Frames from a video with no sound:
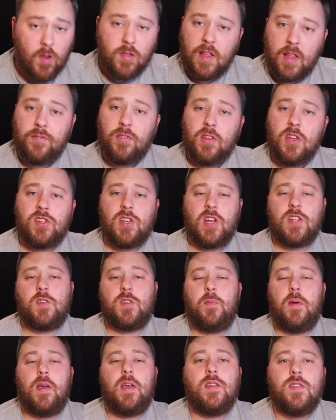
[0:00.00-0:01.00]
Definitely a change
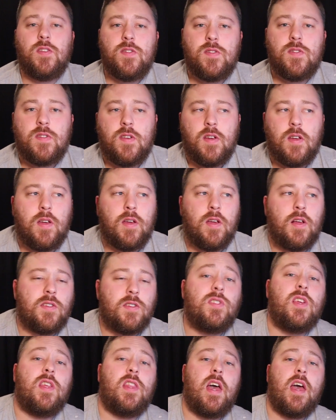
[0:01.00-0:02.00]
of pace, uh, I'll
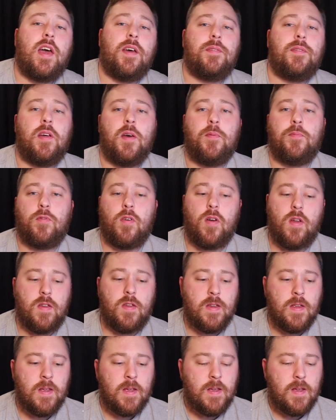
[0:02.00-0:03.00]
say that up
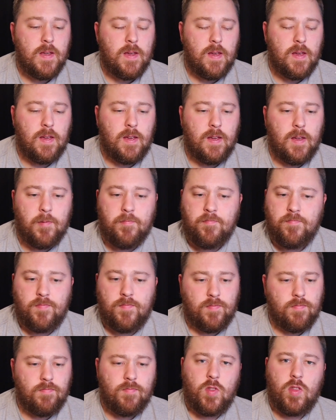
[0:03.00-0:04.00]
front. Um,
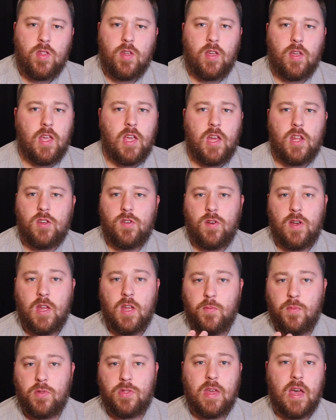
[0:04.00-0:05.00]
again, you're
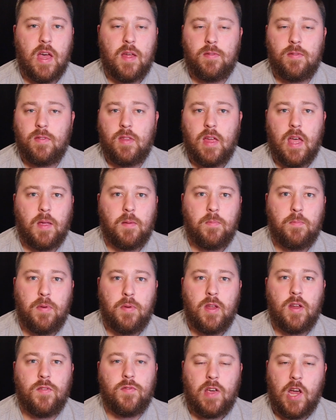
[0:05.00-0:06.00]
hit with that like
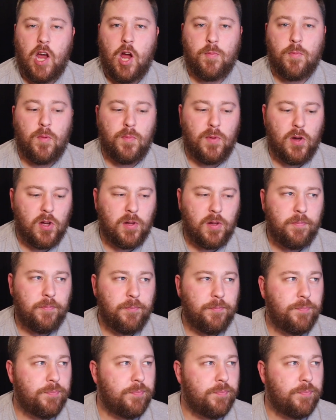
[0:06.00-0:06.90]
bit of caramel malt.